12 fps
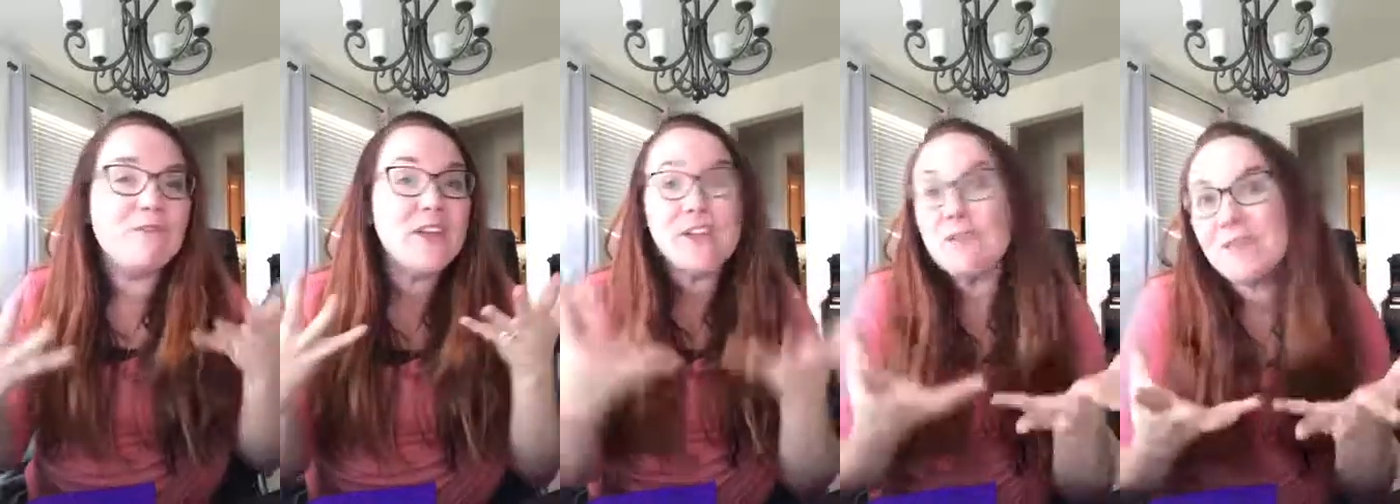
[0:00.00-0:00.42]

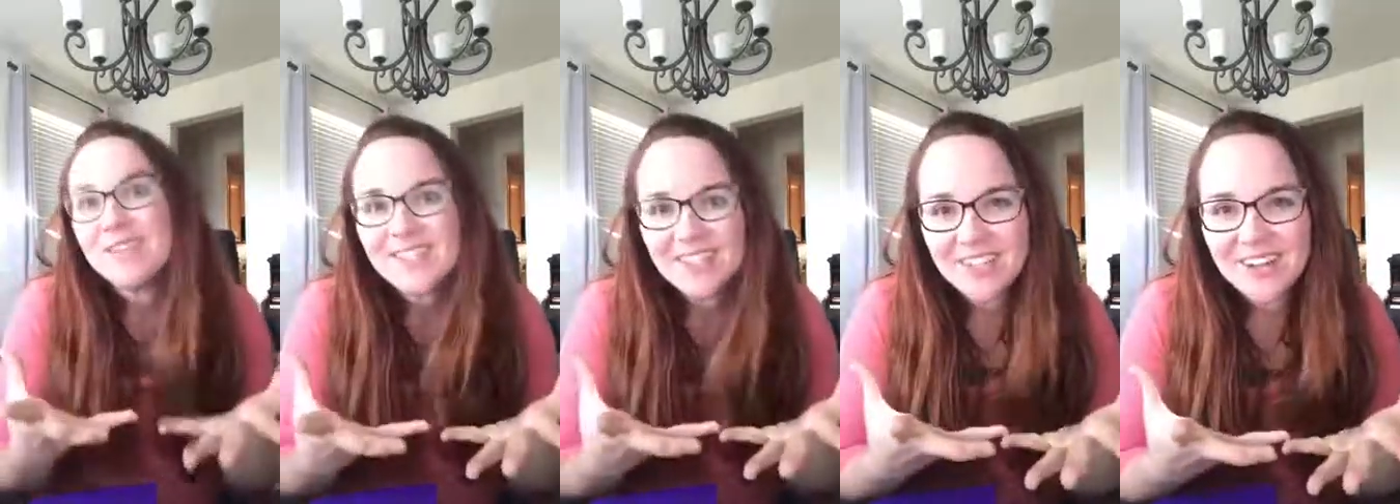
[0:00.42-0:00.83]

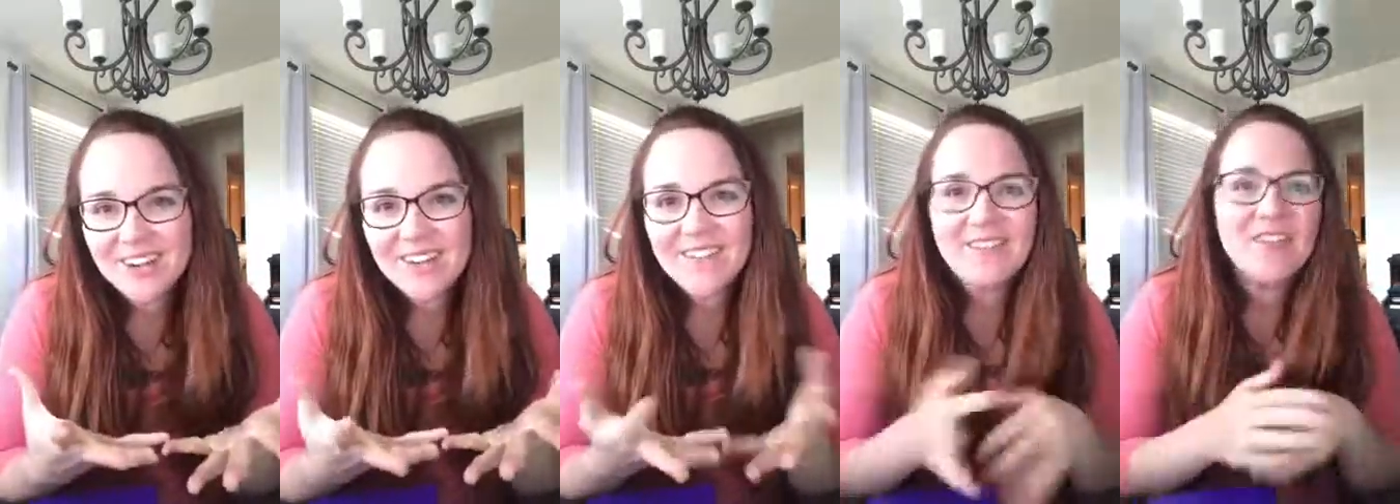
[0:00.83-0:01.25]
favorite dinner
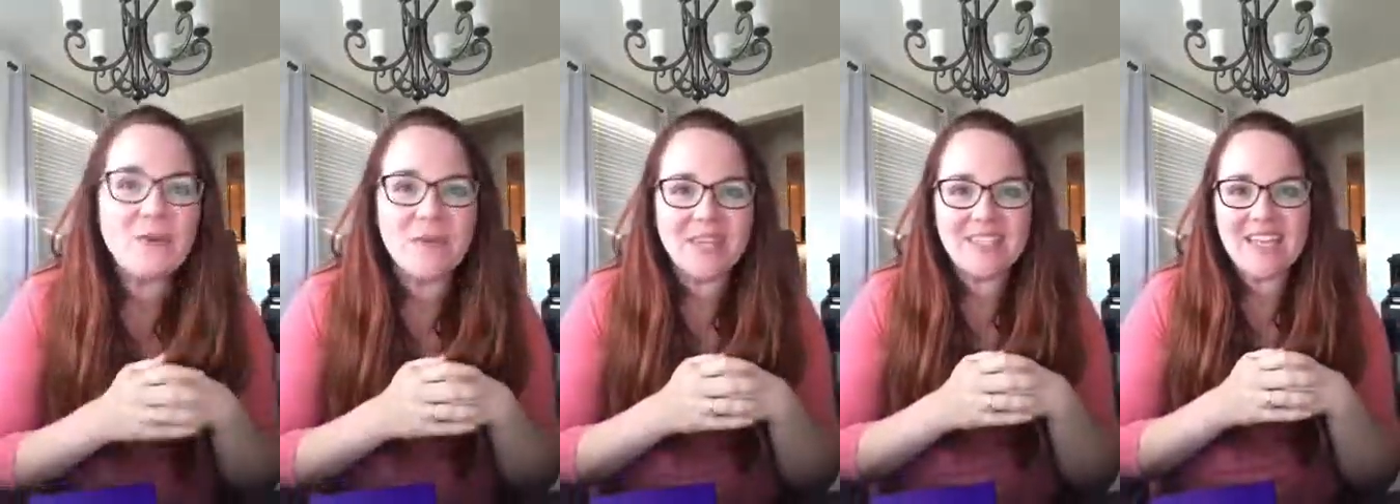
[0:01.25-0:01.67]

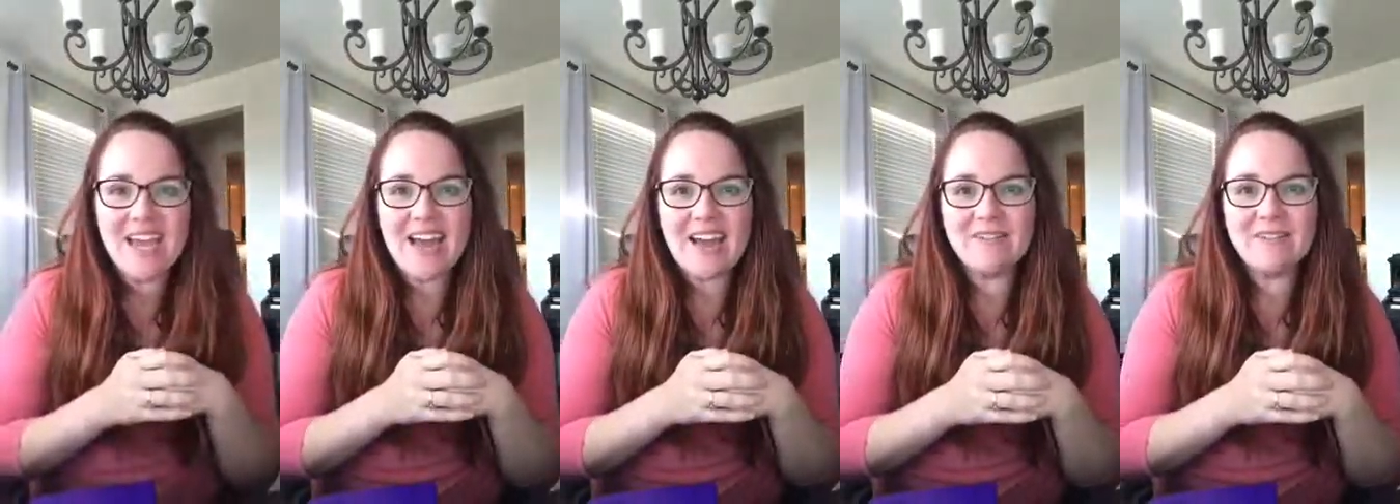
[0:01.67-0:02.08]
that we get to
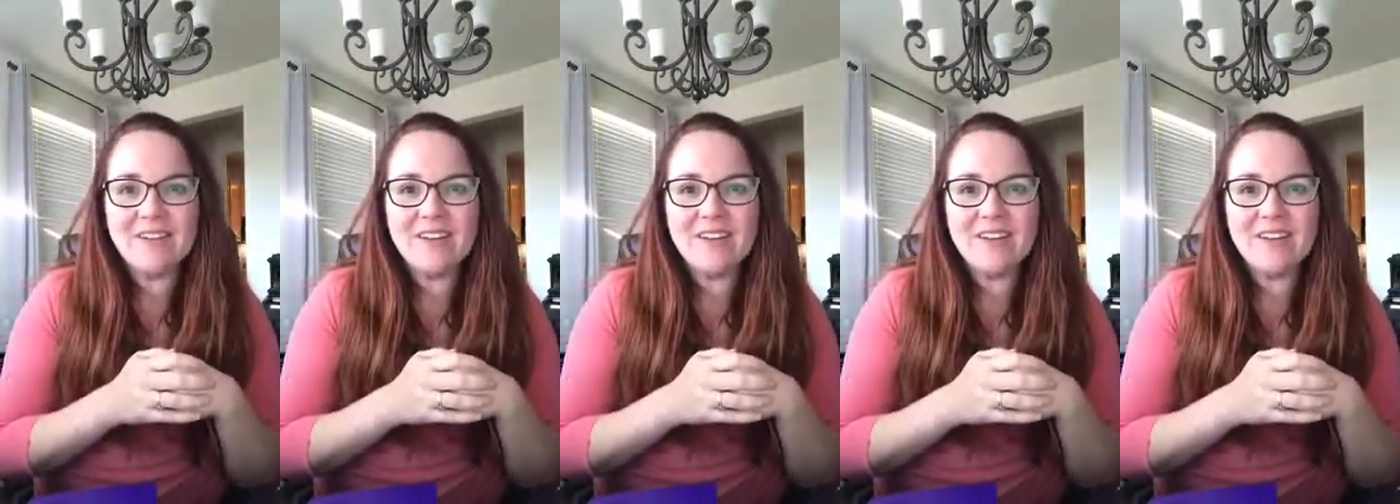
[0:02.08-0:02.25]
have.